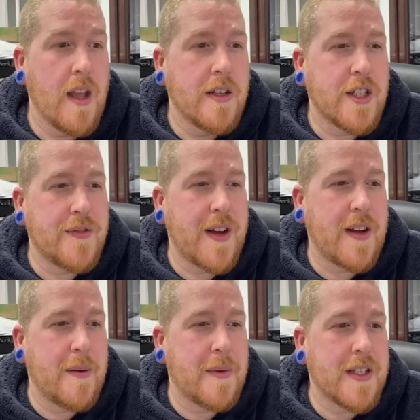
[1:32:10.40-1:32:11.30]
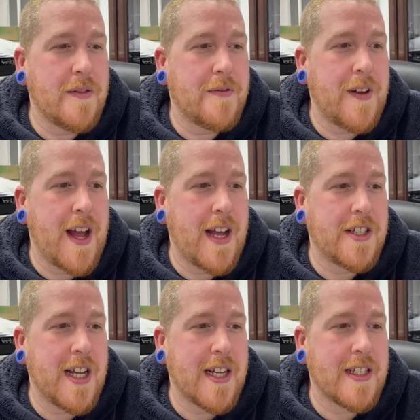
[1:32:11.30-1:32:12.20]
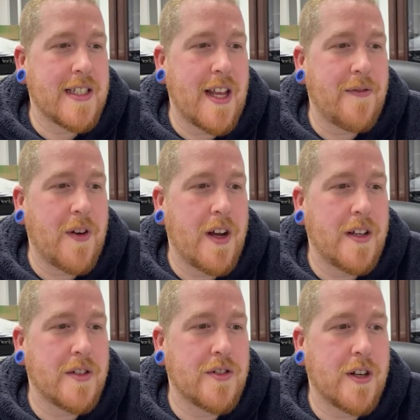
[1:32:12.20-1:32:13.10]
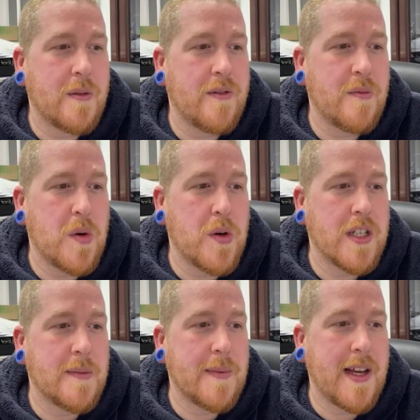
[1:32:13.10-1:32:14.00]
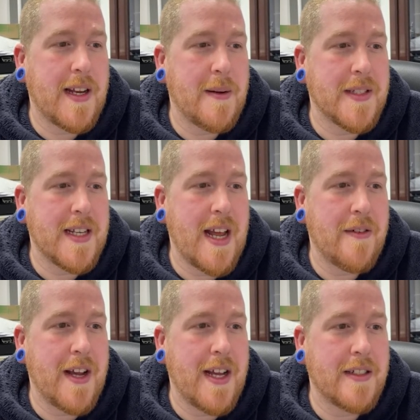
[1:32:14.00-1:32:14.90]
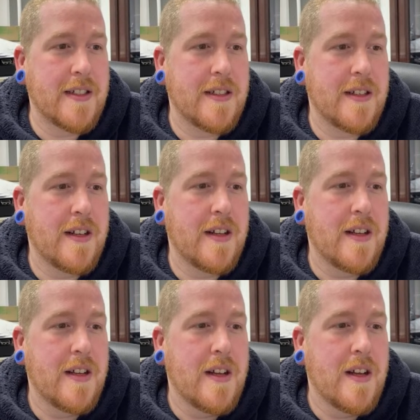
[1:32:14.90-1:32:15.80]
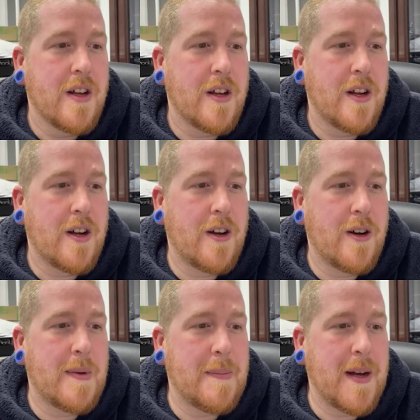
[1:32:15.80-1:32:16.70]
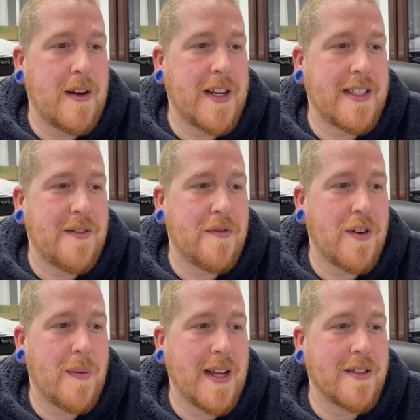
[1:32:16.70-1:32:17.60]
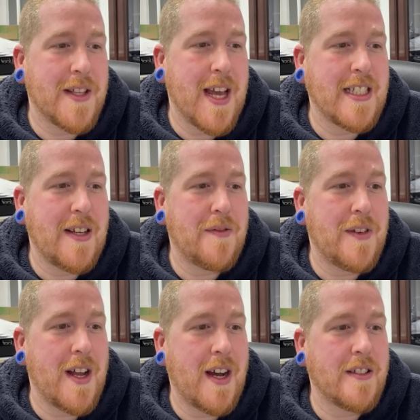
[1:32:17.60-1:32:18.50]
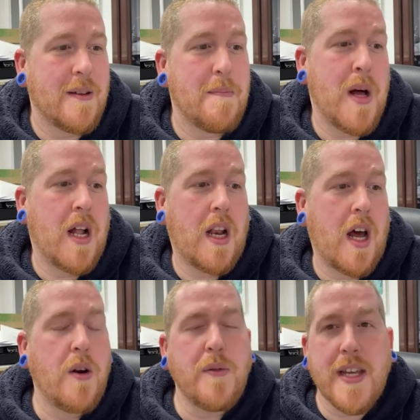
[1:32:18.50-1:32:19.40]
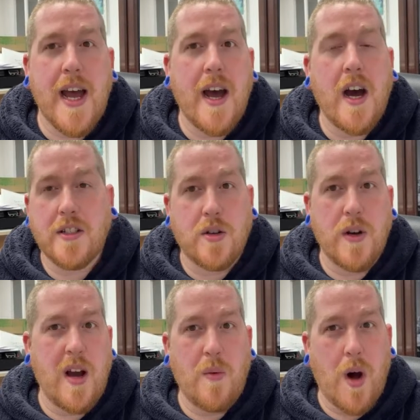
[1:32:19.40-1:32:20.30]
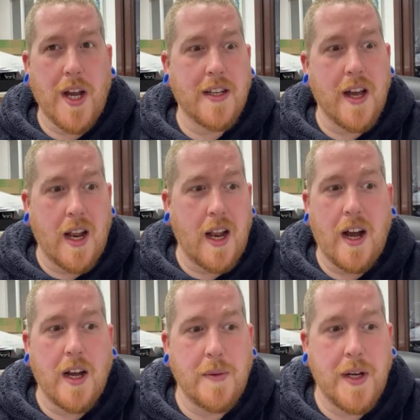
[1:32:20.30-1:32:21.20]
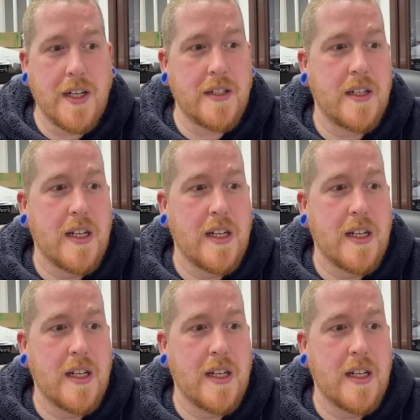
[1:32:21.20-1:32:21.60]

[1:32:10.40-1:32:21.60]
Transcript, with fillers: Just felt it was unfair as she hadn't saved for hers or struggled with a mortgage and it was inherited. Oh, my birthday is in three weeks on the 18th. Nice. Merlot, yeah, I'd call it a wine colour, I would.